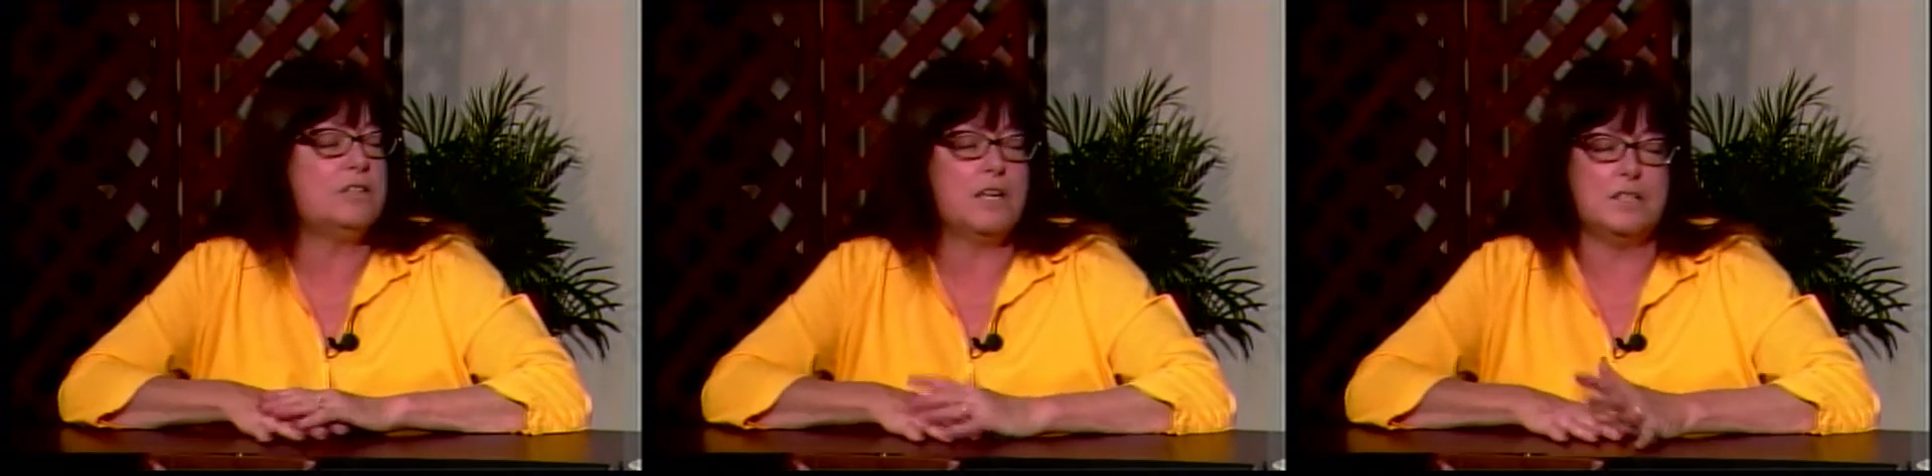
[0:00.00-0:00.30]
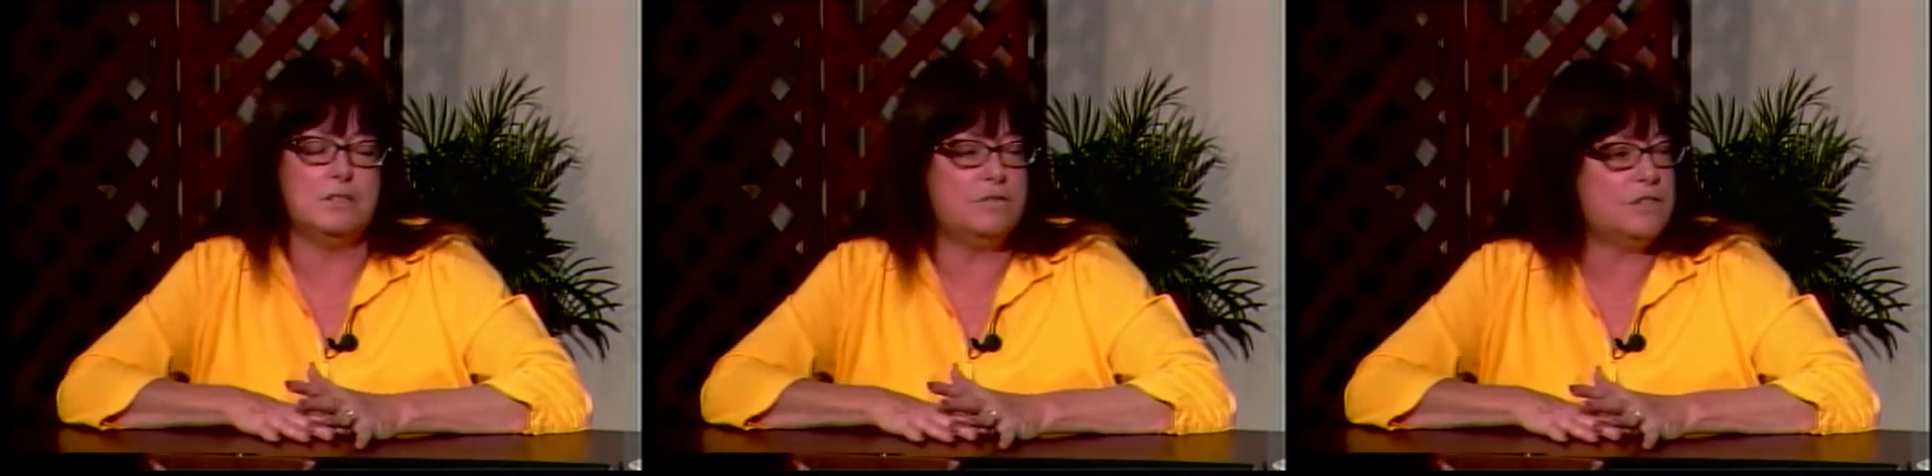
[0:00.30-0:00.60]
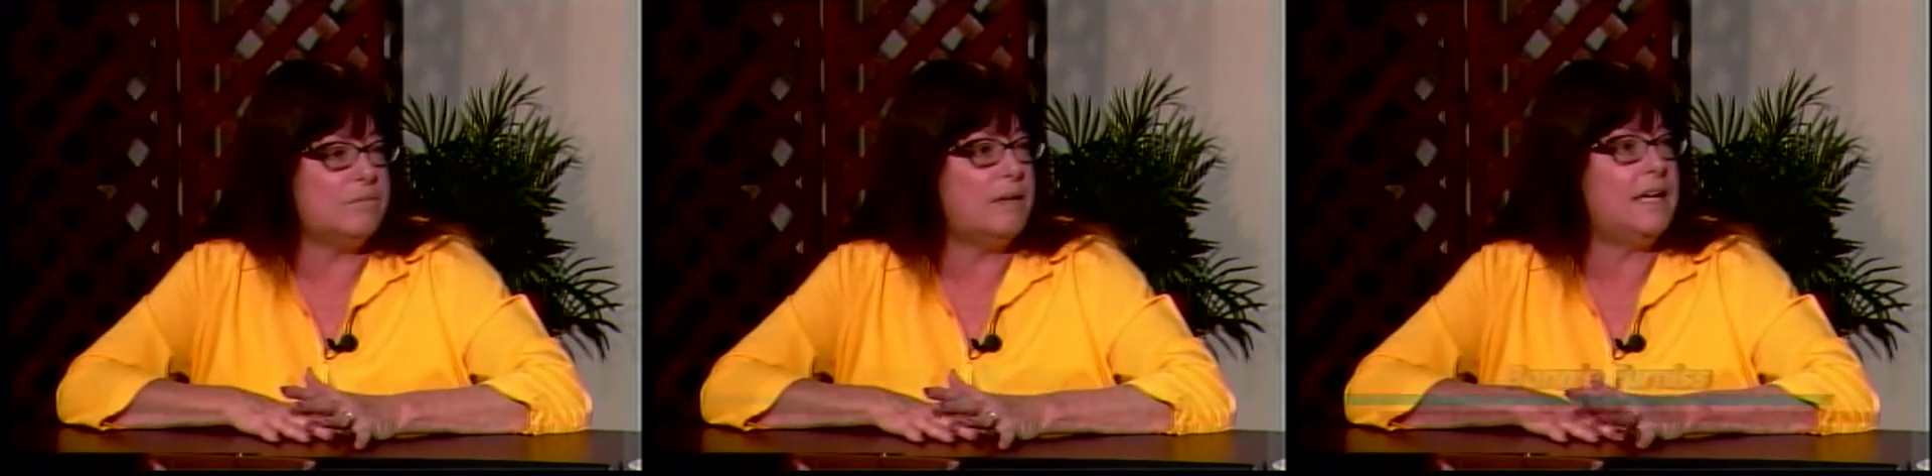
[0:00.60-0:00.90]
They can do for
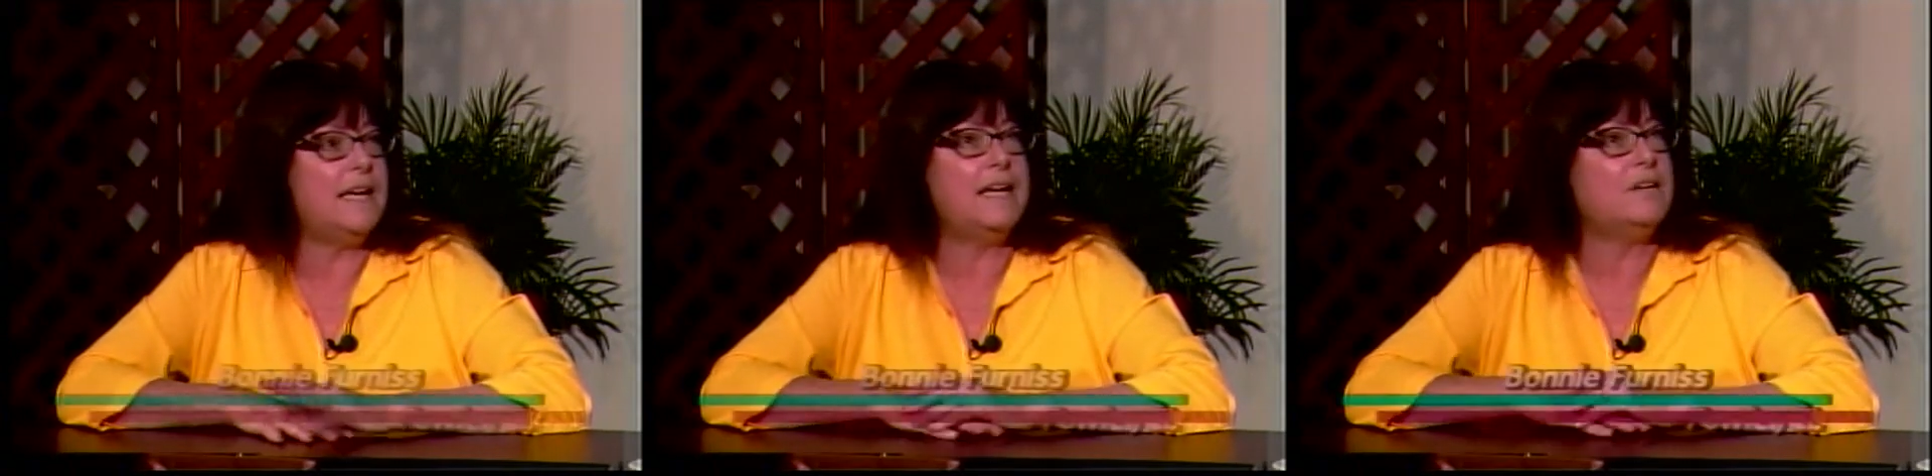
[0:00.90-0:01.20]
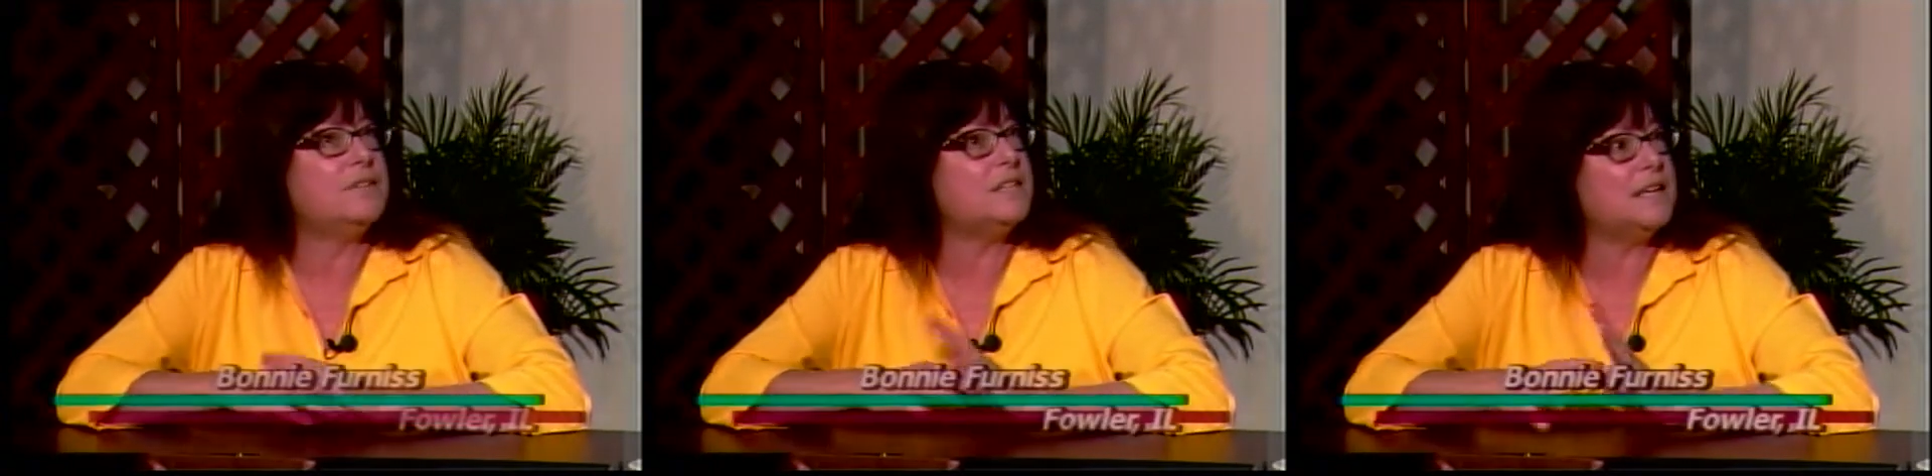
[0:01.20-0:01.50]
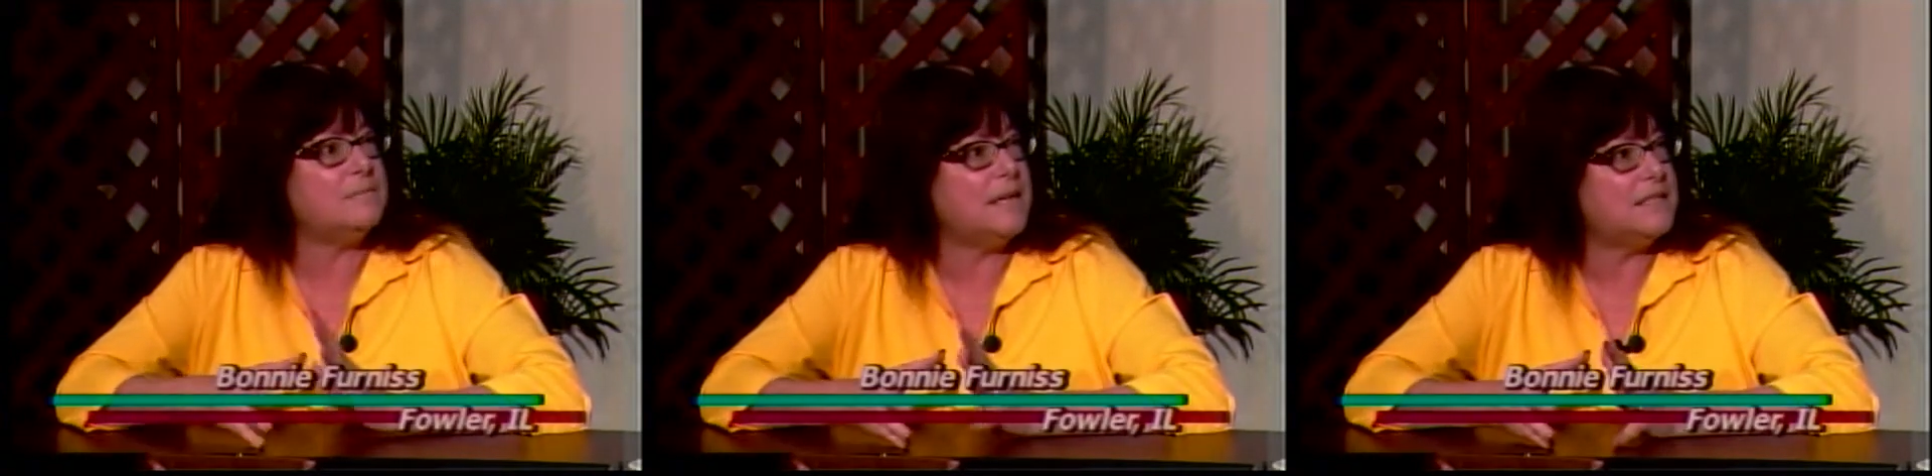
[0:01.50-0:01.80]
somebody else. They
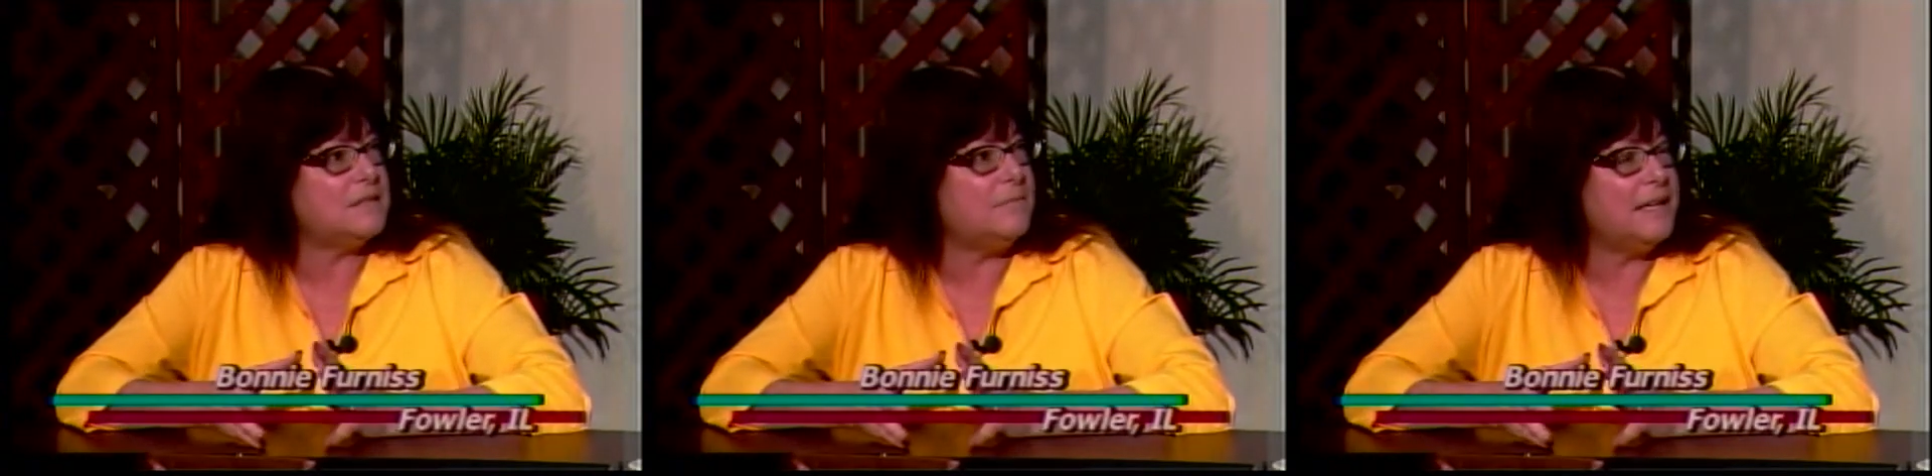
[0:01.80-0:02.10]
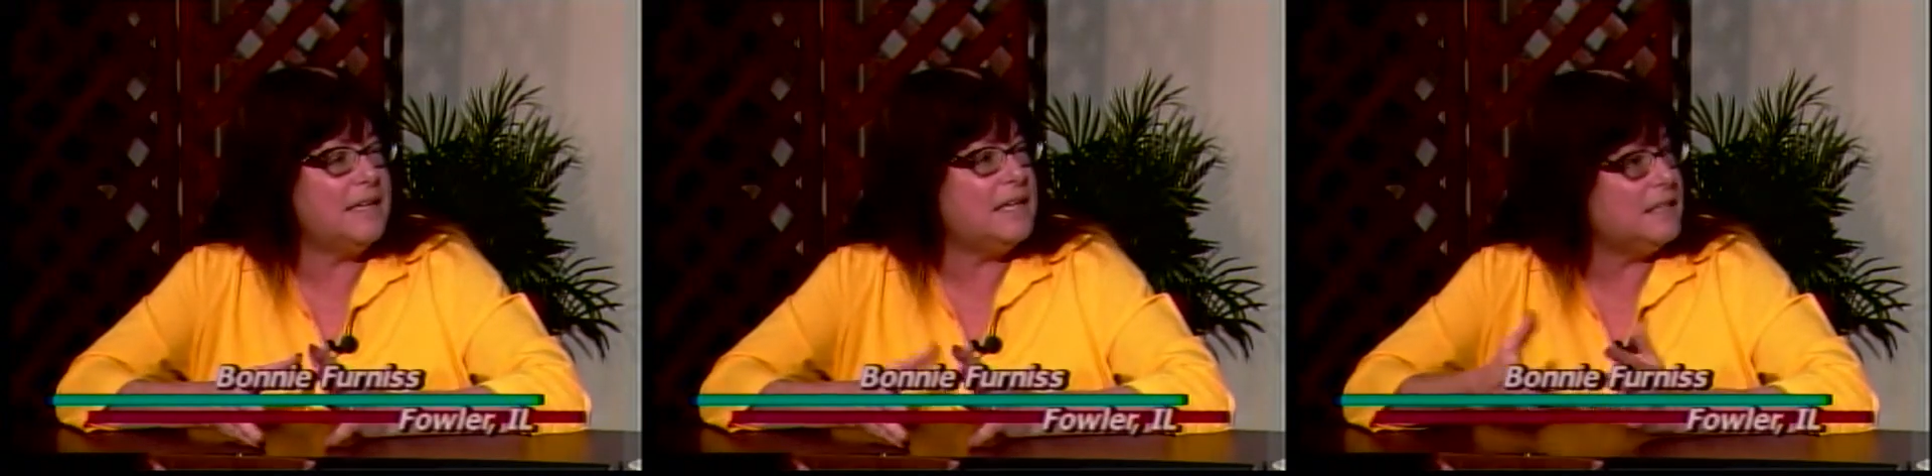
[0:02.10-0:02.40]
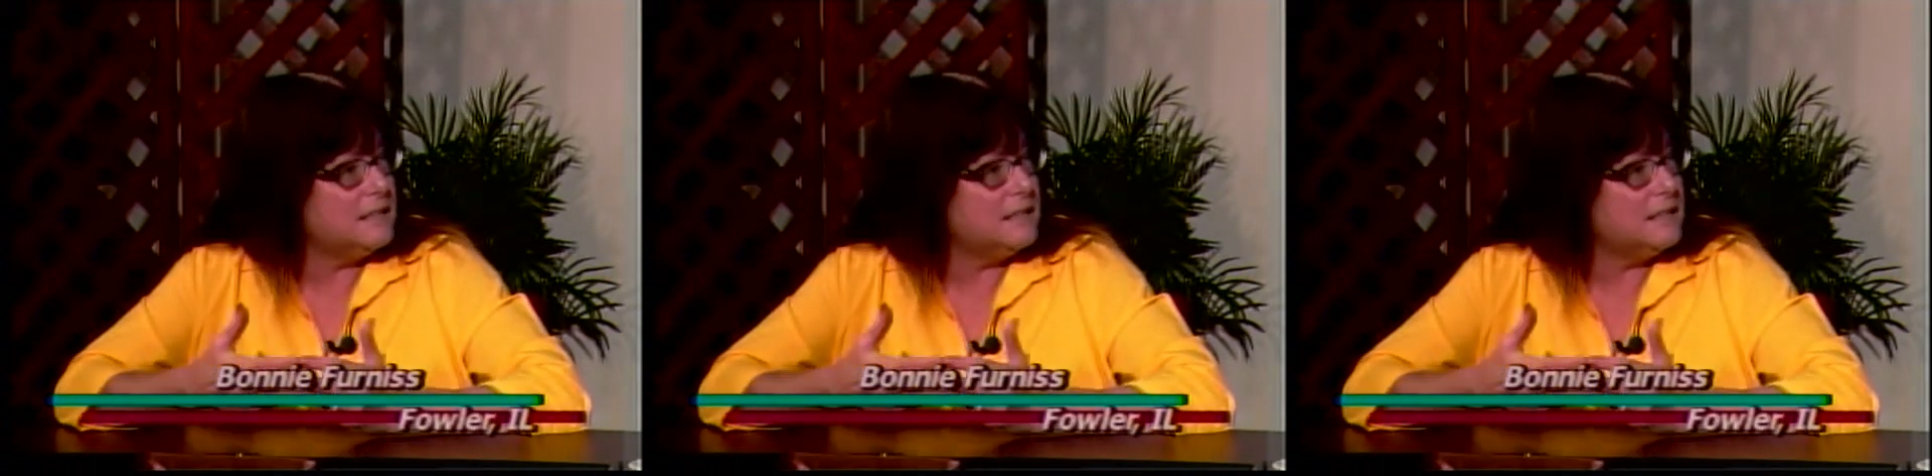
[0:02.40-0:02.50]
can make some money.